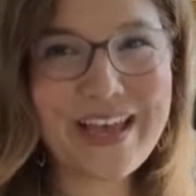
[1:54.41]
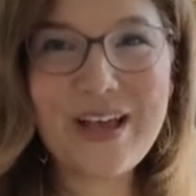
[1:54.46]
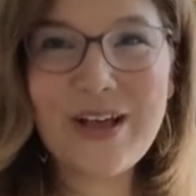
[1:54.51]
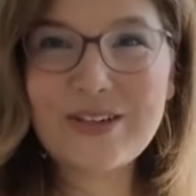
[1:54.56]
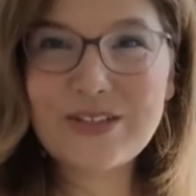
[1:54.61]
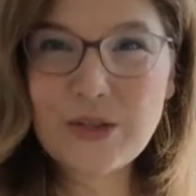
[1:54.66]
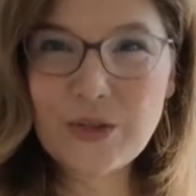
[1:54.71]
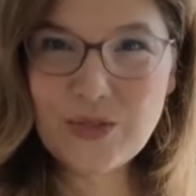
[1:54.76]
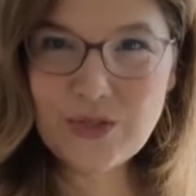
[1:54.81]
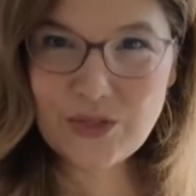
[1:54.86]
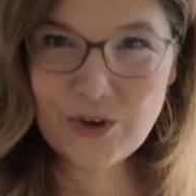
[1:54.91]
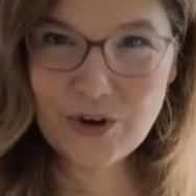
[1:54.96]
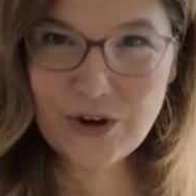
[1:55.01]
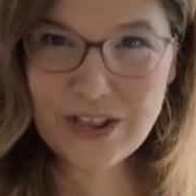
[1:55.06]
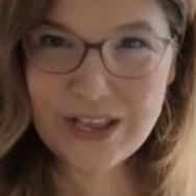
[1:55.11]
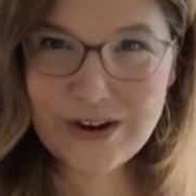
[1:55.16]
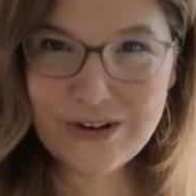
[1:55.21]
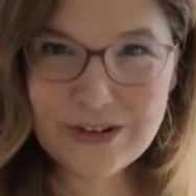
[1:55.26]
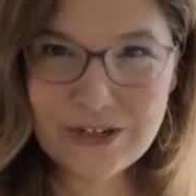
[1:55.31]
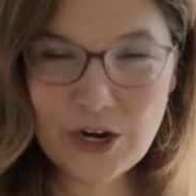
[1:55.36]
So
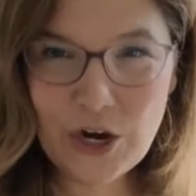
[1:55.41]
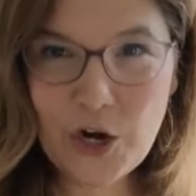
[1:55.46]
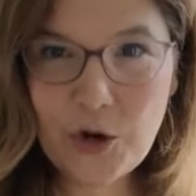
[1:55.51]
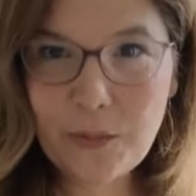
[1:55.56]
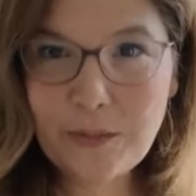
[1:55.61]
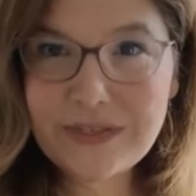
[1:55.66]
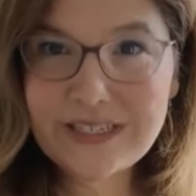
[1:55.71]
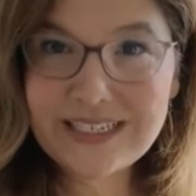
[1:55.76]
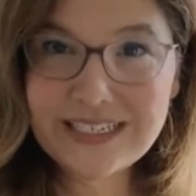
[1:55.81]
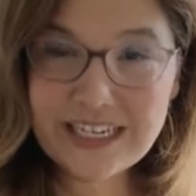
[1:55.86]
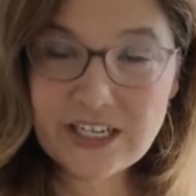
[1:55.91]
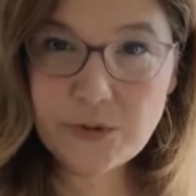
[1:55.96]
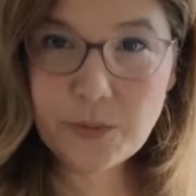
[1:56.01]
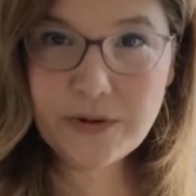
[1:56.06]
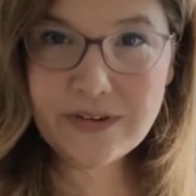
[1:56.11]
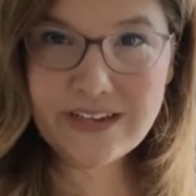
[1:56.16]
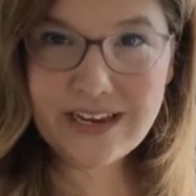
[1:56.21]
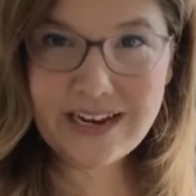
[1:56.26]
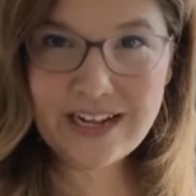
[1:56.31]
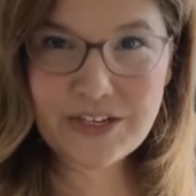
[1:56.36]
30-year term,
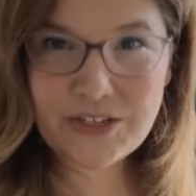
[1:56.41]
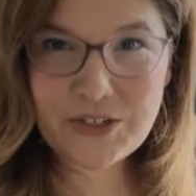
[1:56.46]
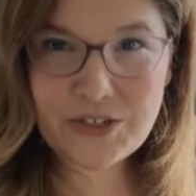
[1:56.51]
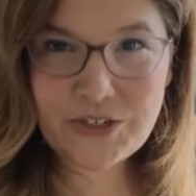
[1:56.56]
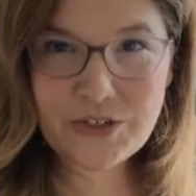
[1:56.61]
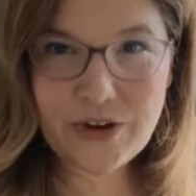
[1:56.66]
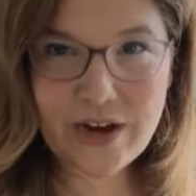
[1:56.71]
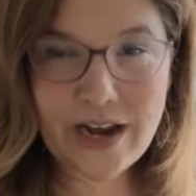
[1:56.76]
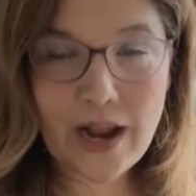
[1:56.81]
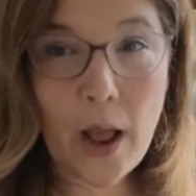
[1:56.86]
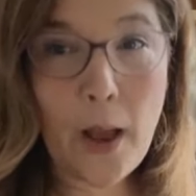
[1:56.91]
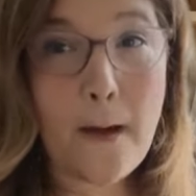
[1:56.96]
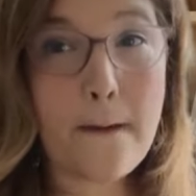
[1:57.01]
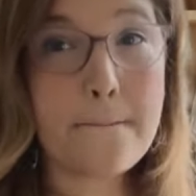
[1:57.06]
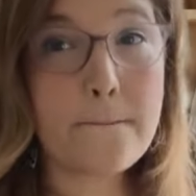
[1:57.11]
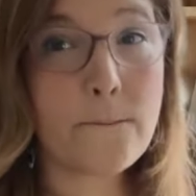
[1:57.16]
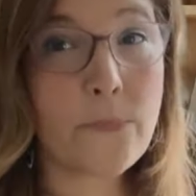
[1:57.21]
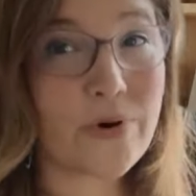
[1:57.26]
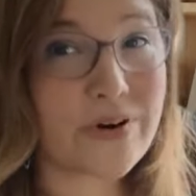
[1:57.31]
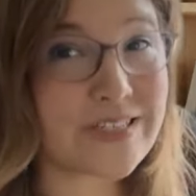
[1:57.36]
6% interest rate,
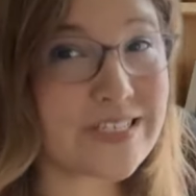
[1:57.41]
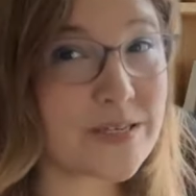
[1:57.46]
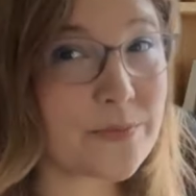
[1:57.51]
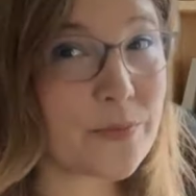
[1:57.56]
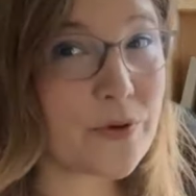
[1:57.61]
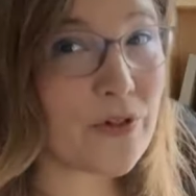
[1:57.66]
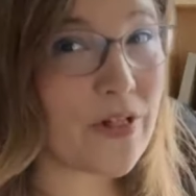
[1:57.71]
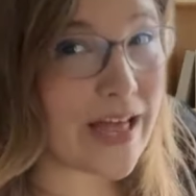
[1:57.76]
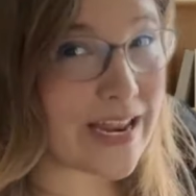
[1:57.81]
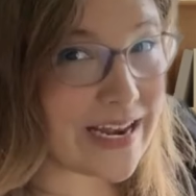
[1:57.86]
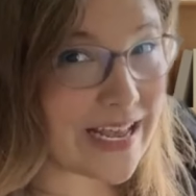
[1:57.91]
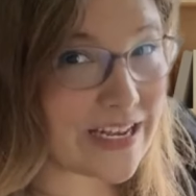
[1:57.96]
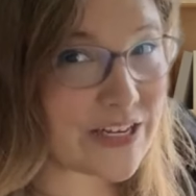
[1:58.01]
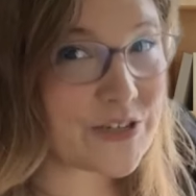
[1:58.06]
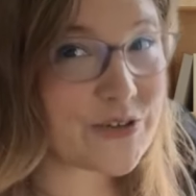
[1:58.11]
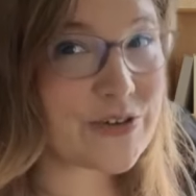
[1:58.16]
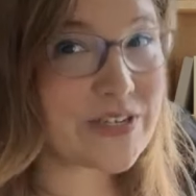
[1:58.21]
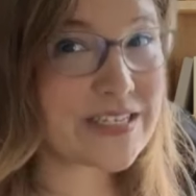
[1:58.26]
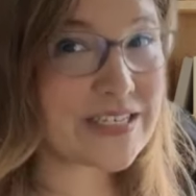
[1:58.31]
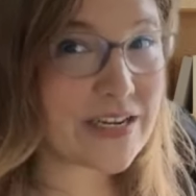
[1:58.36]
principal and
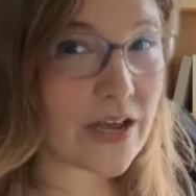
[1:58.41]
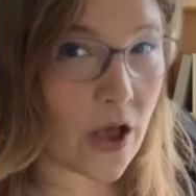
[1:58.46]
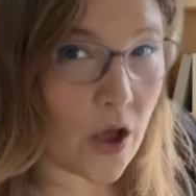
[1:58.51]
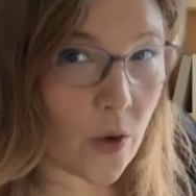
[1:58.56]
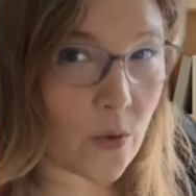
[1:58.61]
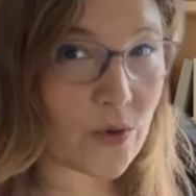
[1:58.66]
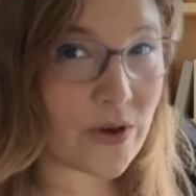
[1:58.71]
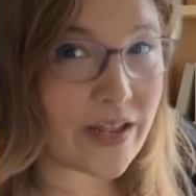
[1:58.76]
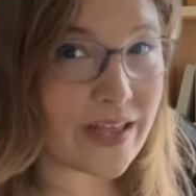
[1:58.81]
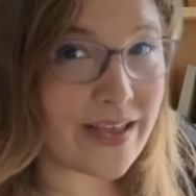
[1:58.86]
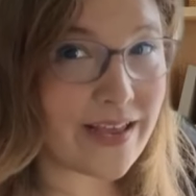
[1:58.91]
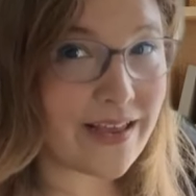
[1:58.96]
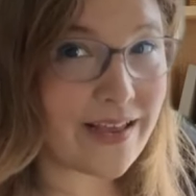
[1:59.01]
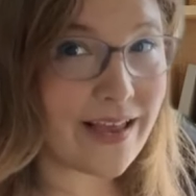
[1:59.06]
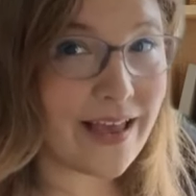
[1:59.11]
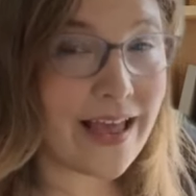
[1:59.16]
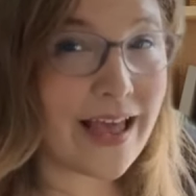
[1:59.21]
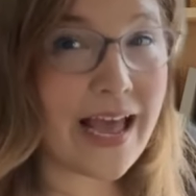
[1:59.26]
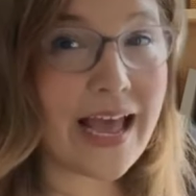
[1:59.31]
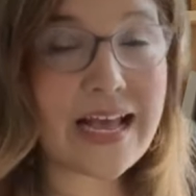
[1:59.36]
interest only,
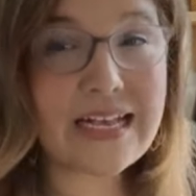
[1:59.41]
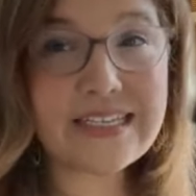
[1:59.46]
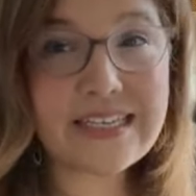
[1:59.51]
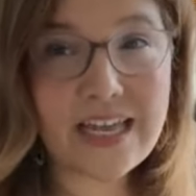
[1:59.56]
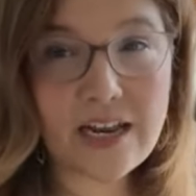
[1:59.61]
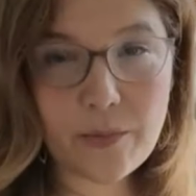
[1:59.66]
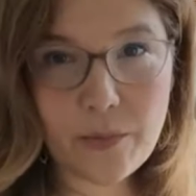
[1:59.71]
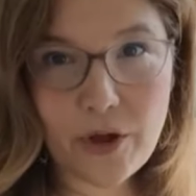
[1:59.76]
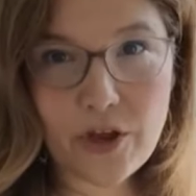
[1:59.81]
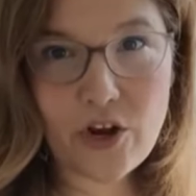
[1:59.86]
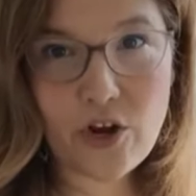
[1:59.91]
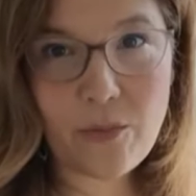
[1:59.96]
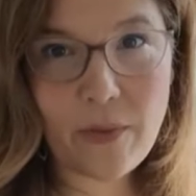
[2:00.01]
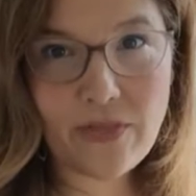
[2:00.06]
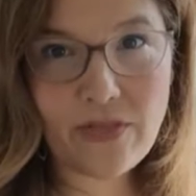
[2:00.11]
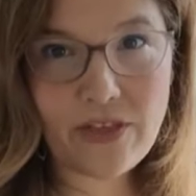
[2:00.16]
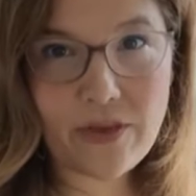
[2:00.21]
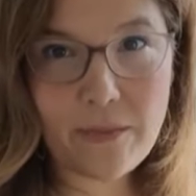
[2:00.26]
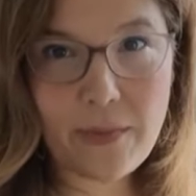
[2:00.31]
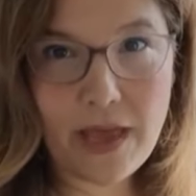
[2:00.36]
is going to put your
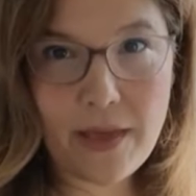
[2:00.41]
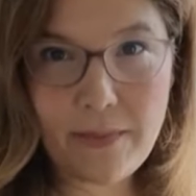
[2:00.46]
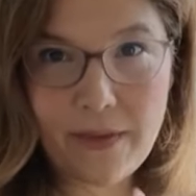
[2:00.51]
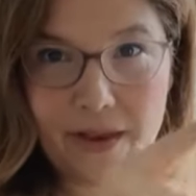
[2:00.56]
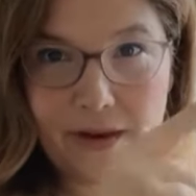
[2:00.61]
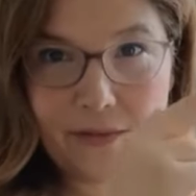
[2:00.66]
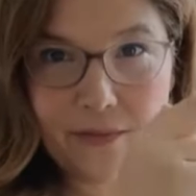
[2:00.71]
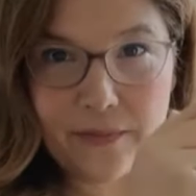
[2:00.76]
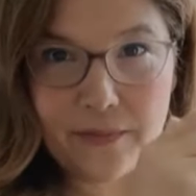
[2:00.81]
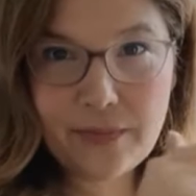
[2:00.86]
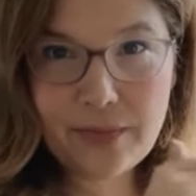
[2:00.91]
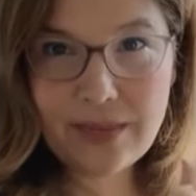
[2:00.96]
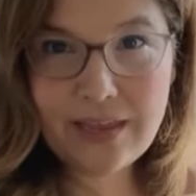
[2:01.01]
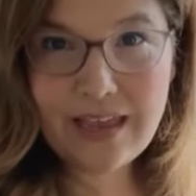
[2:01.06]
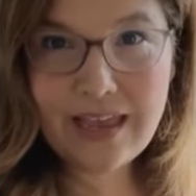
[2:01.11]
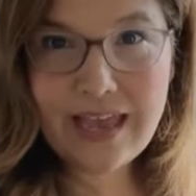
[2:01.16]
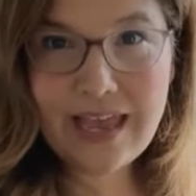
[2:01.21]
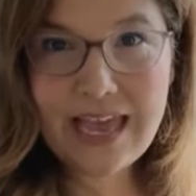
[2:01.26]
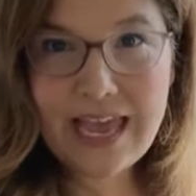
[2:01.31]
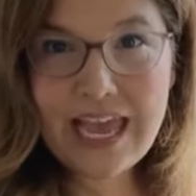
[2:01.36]
monthly payment
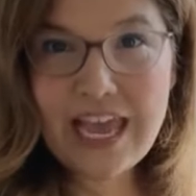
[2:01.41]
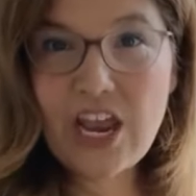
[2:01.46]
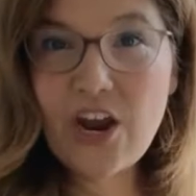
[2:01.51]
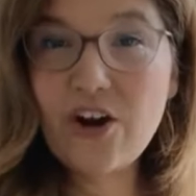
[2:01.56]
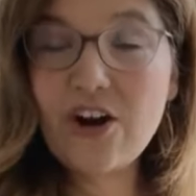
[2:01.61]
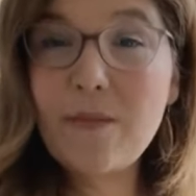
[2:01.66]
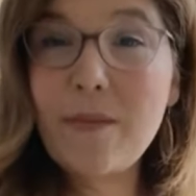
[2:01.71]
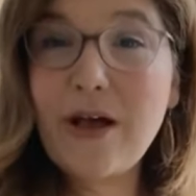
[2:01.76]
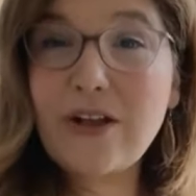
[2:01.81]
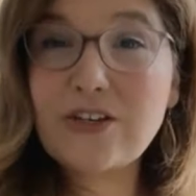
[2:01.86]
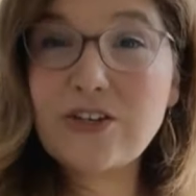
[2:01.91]
here at about